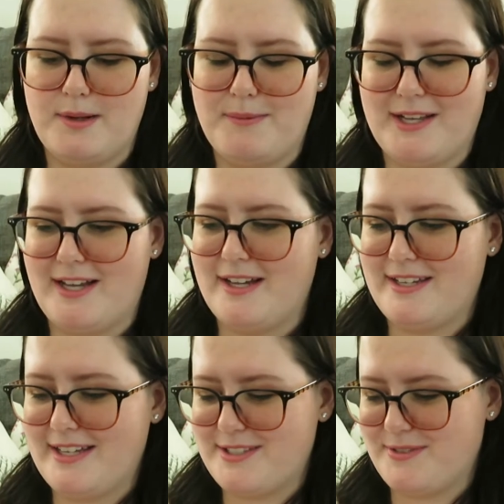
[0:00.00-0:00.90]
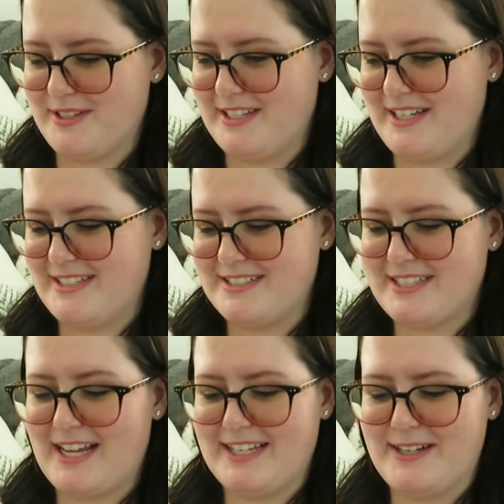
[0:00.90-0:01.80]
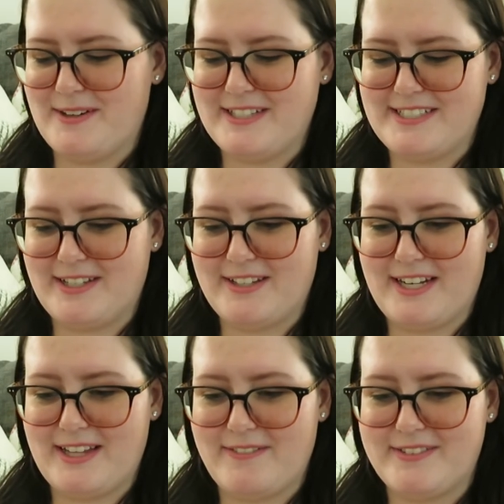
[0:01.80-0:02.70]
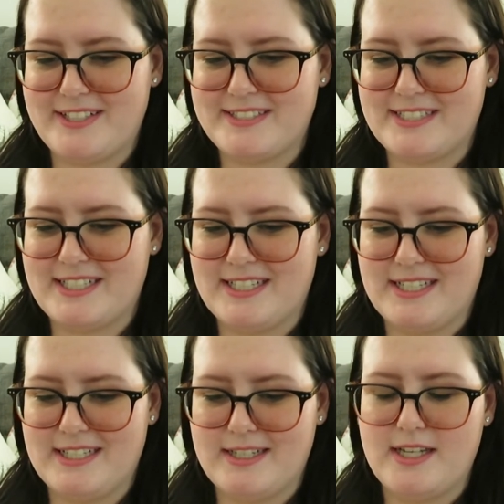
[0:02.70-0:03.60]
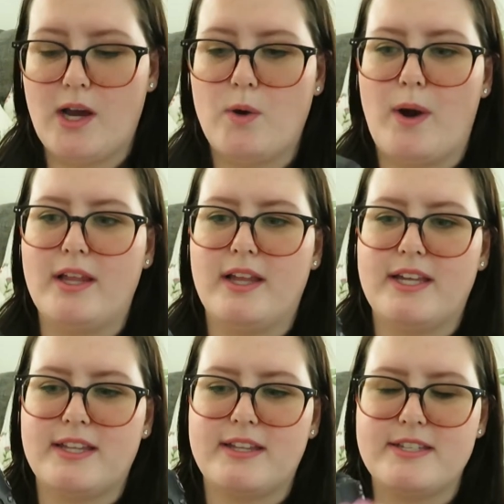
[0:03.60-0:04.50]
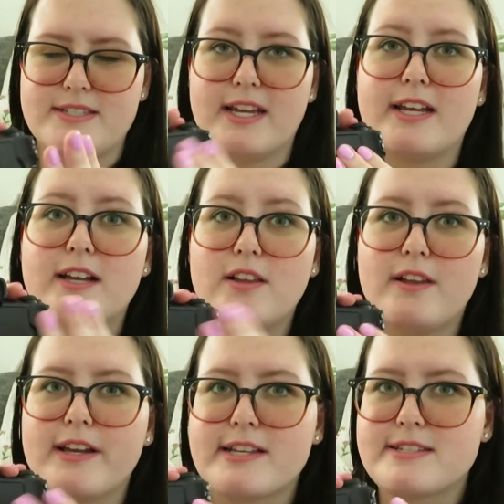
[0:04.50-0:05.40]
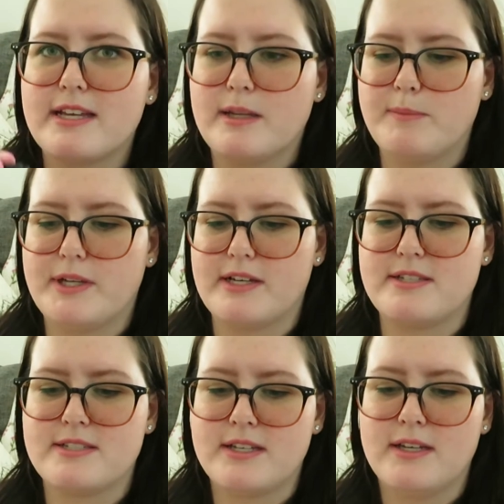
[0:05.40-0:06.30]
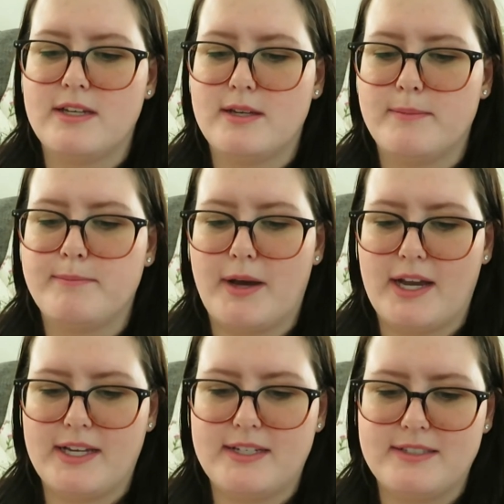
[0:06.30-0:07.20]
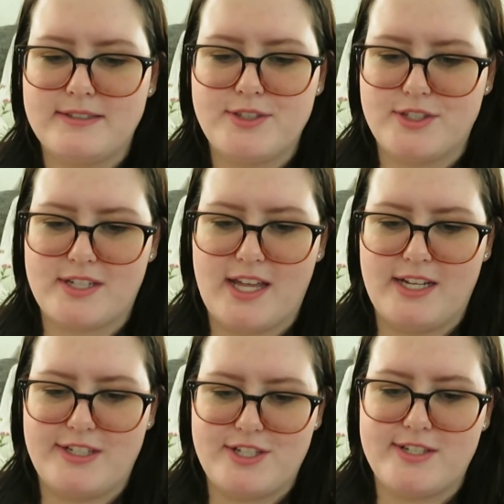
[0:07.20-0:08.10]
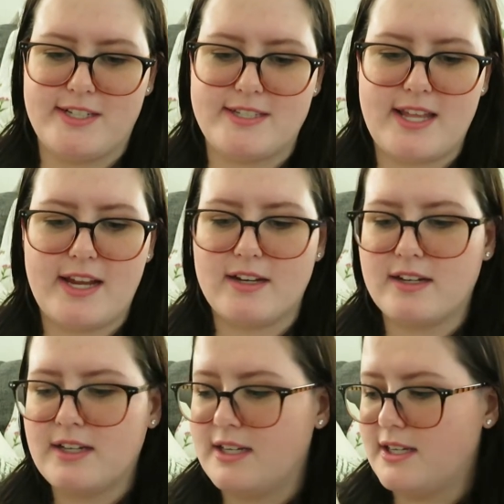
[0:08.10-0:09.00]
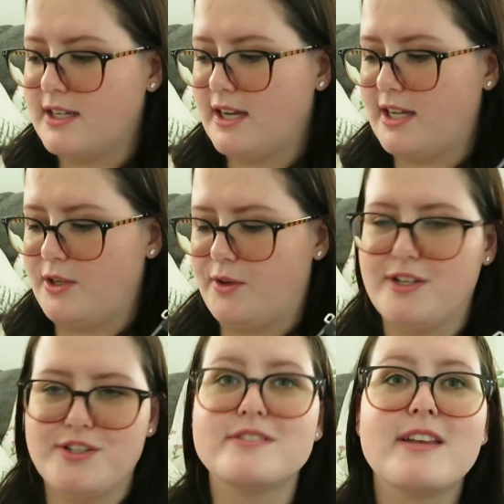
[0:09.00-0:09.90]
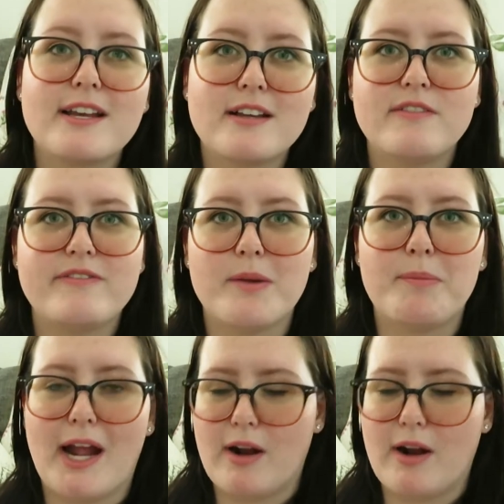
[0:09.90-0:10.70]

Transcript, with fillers: my god, it's really nice. I can already tell that I love this. Oh, I like that this like clicks in because mine just kind of just sits there and you can just like flip it